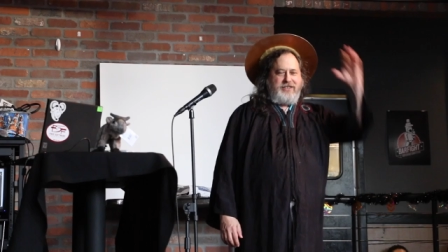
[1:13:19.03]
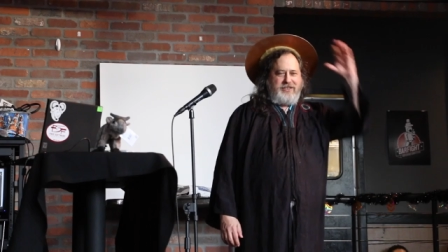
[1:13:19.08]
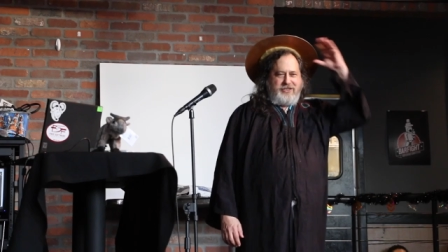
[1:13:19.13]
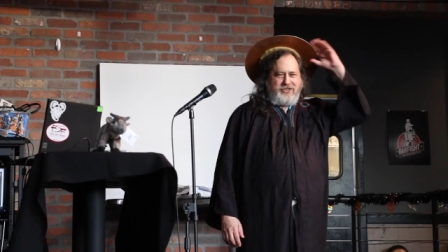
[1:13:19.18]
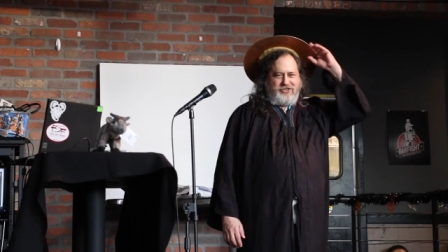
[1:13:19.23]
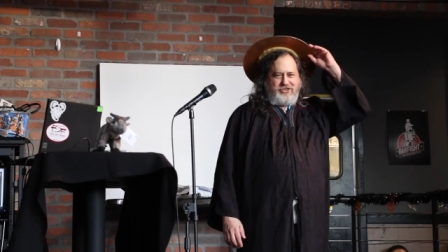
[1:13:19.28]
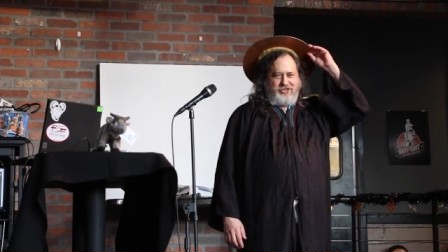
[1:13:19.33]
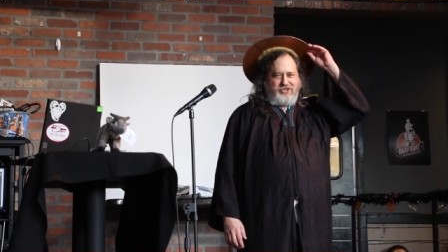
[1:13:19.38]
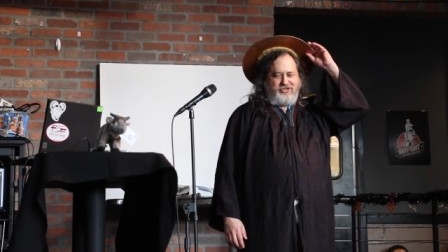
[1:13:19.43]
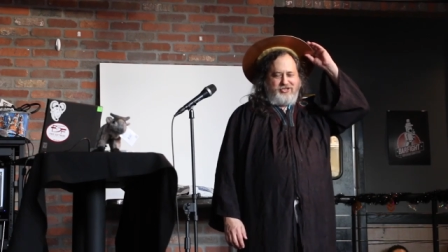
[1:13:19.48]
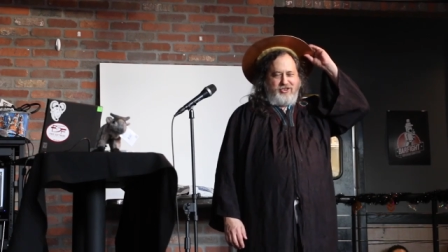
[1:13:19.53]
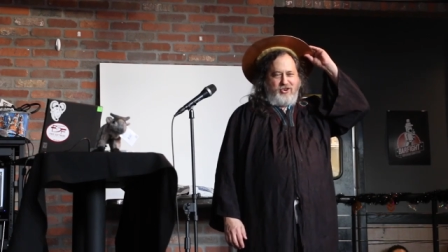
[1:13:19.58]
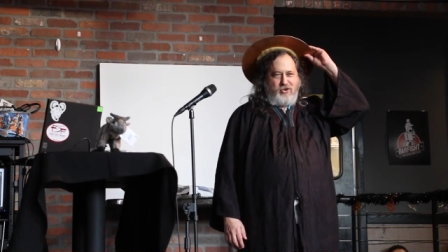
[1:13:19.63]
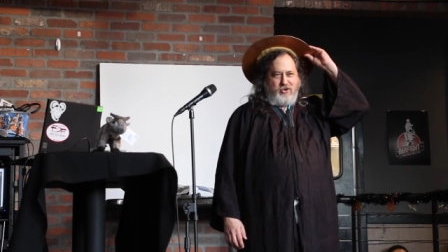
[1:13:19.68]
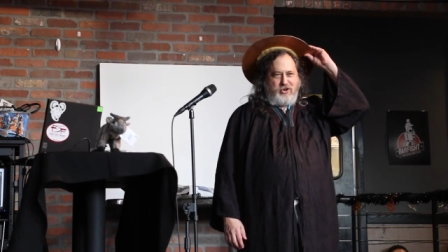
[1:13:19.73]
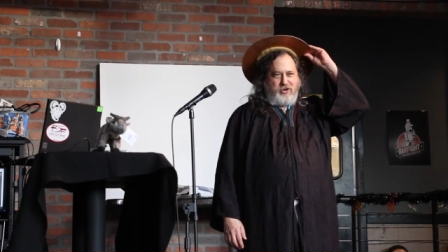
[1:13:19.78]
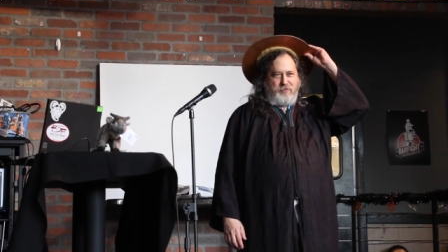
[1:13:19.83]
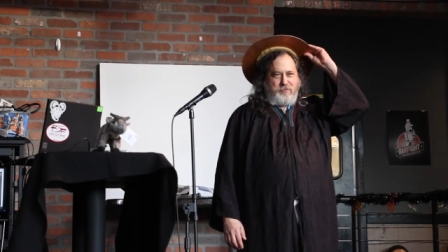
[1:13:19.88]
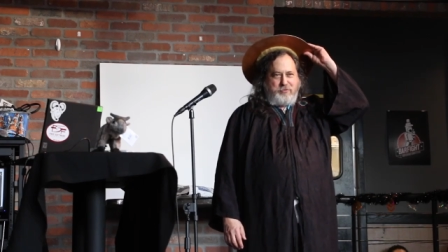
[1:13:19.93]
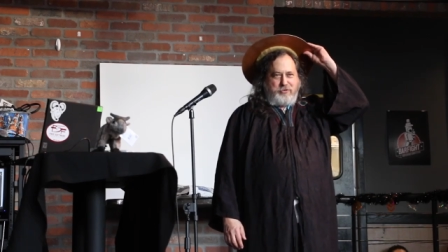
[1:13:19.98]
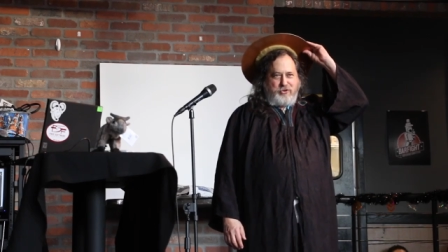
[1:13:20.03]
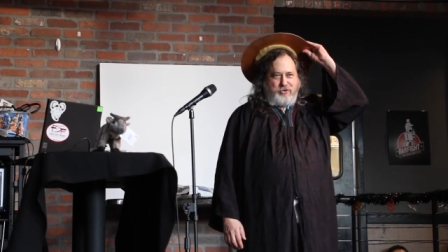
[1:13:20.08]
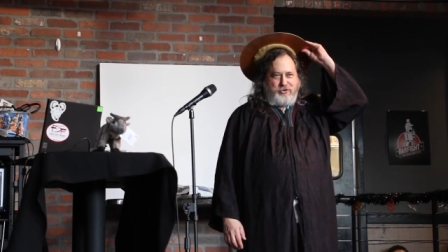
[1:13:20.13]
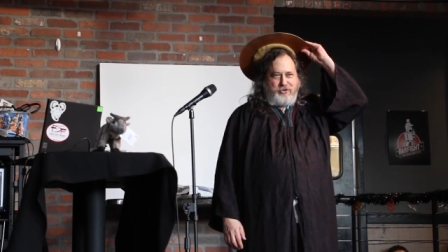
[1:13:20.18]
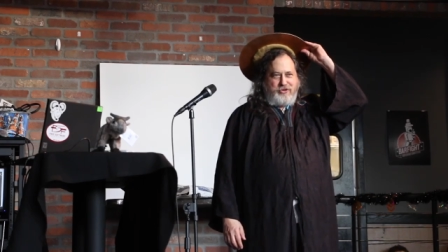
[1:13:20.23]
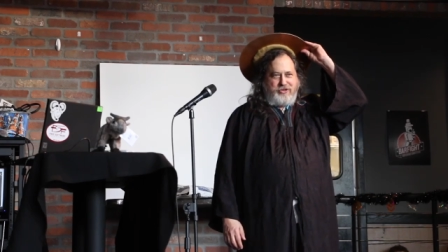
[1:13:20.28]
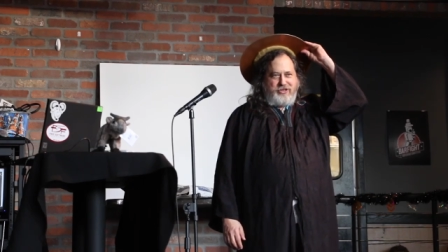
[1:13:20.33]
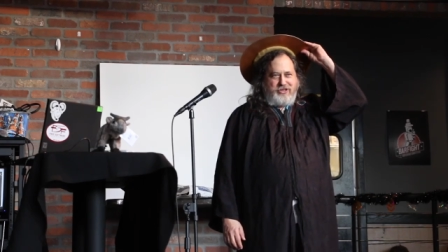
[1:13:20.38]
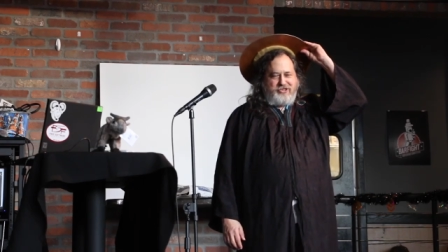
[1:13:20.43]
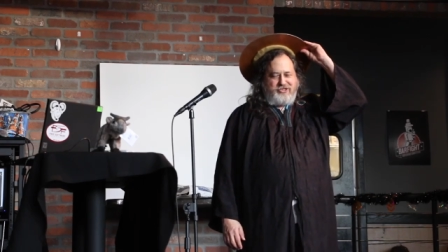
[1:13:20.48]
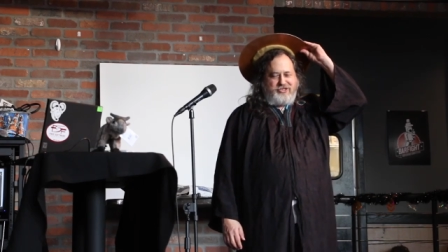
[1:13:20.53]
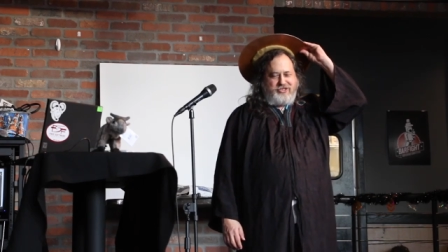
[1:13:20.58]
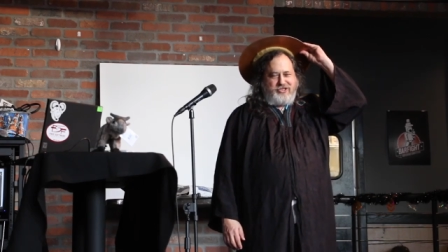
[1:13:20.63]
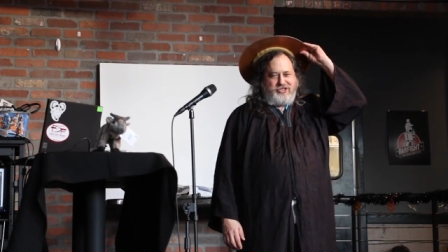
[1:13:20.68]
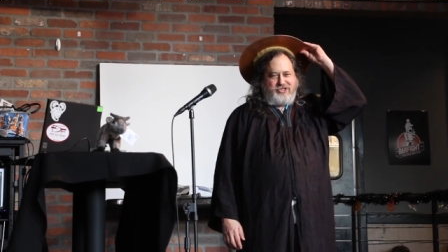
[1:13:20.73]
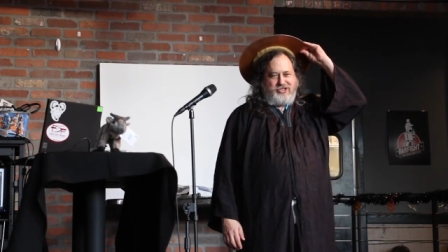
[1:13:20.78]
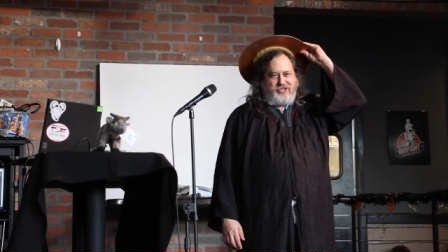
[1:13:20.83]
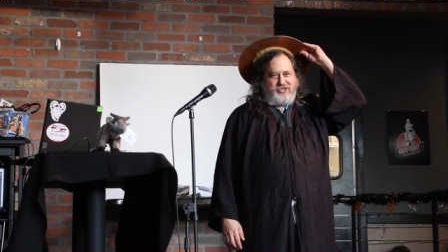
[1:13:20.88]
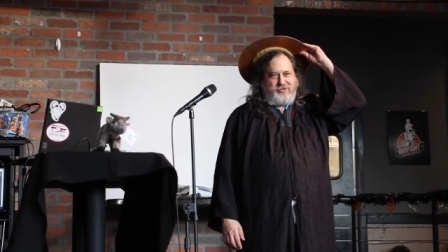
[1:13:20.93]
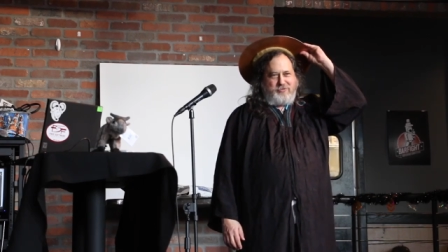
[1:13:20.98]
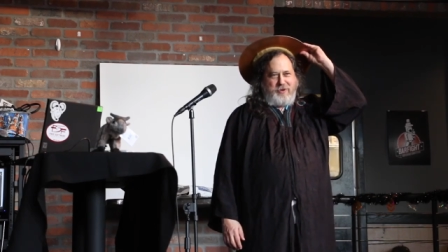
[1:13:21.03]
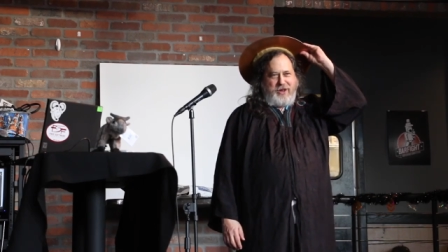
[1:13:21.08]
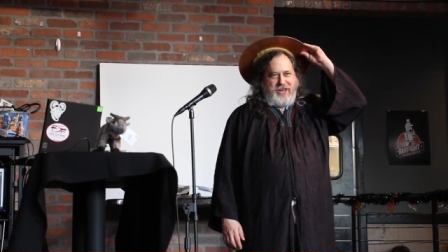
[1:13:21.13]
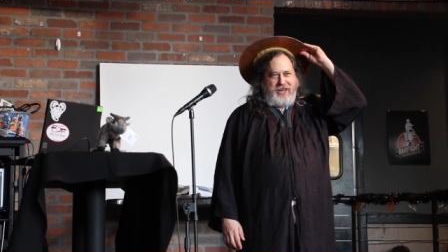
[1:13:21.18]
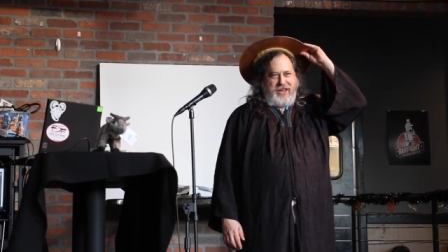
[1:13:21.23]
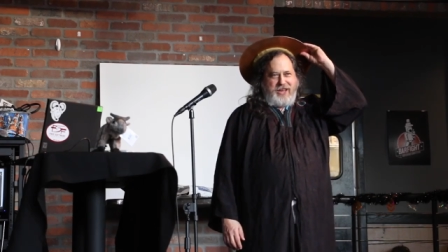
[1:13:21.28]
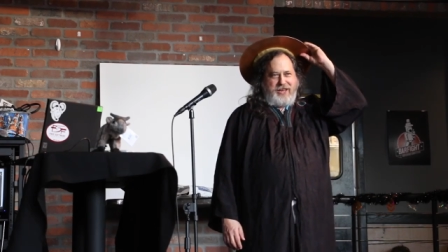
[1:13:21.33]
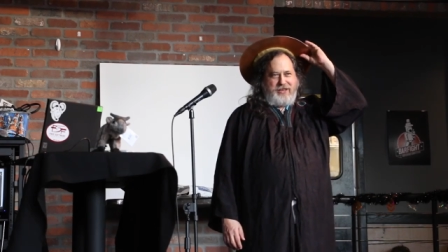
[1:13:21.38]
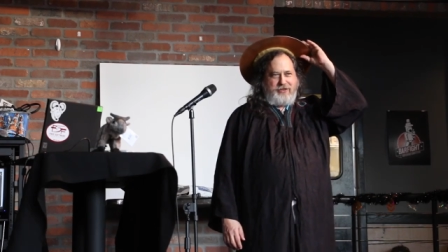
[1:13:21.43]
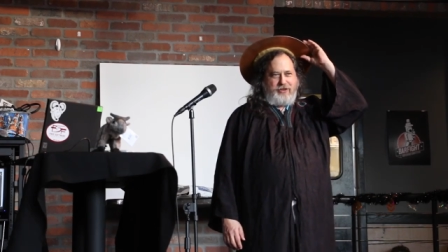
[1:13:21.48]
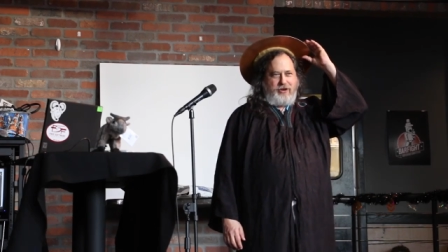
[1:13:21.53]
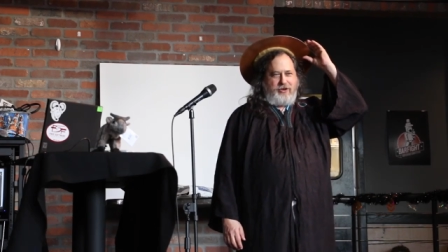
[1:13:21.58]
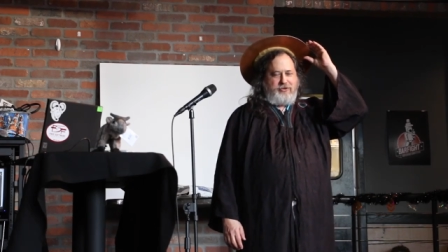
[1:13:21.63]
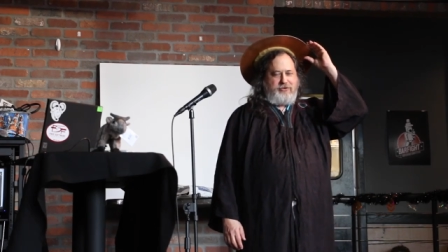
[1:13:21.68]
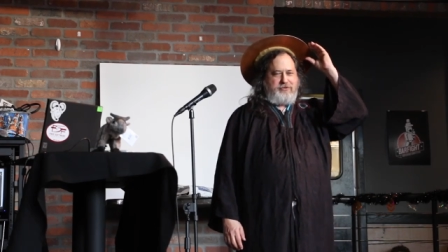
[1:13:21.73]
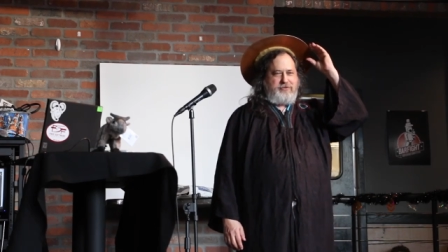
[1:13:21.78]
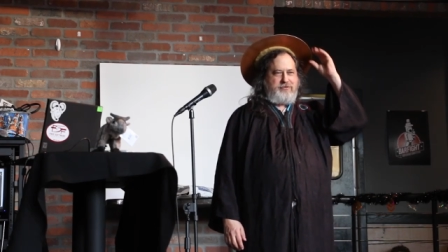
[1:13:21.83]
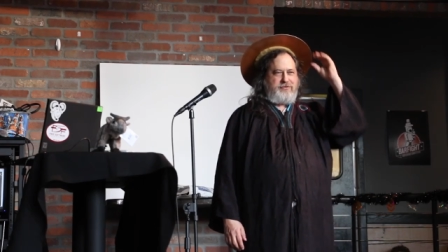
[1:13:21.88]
This is no computer disk, this is my Halo.